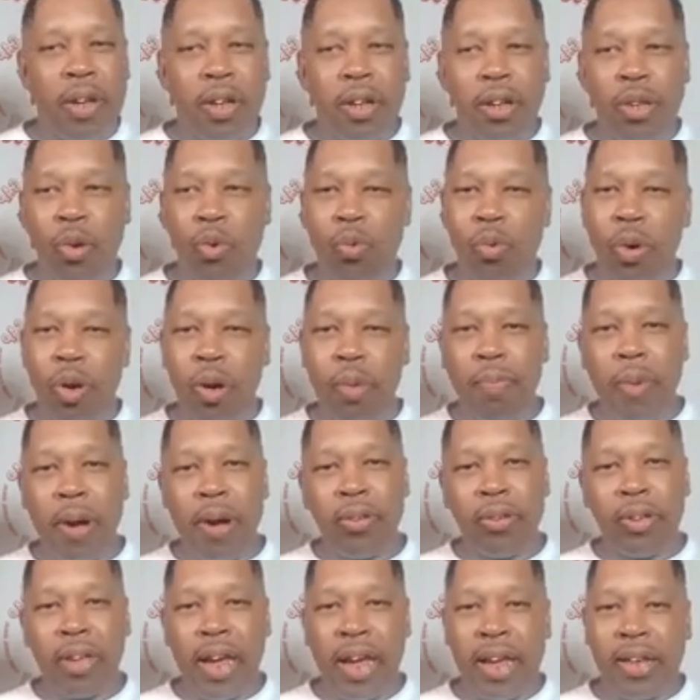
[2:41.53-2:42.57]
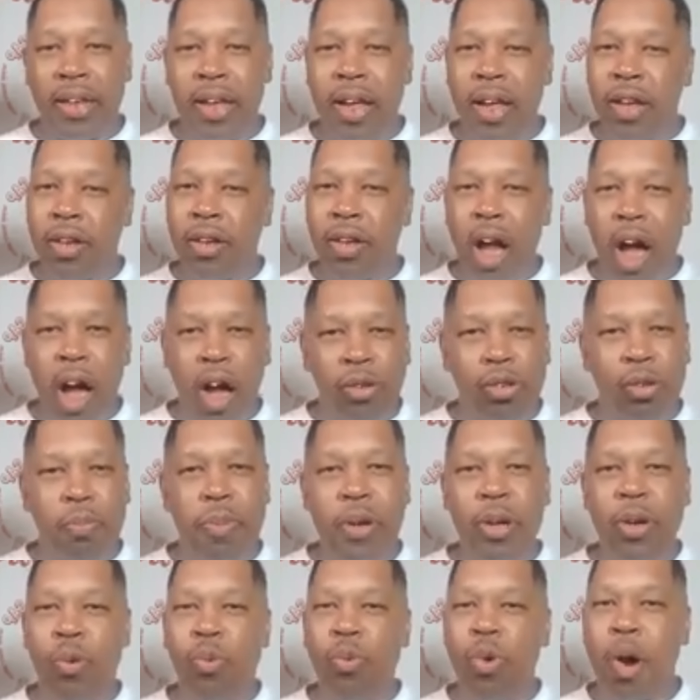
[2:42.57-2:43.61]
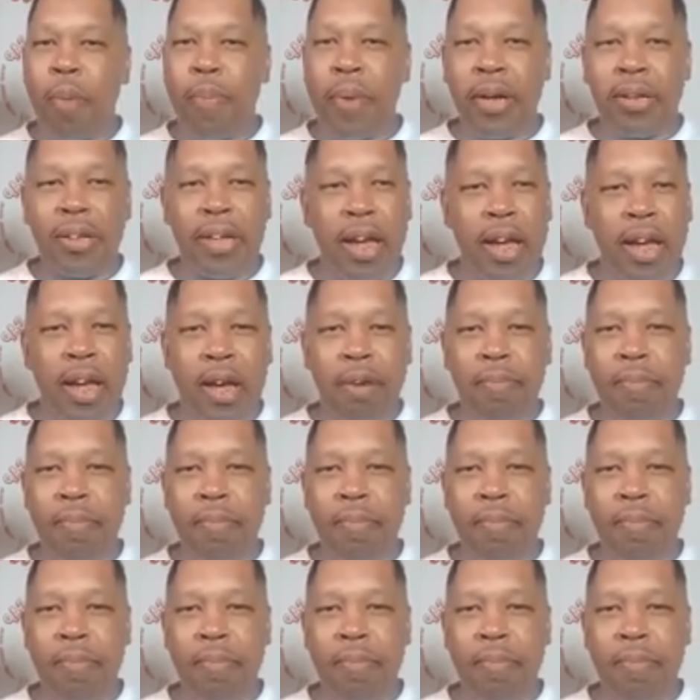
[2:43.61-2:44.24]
Don't worry about that. No, what you mean? Don't worry about that.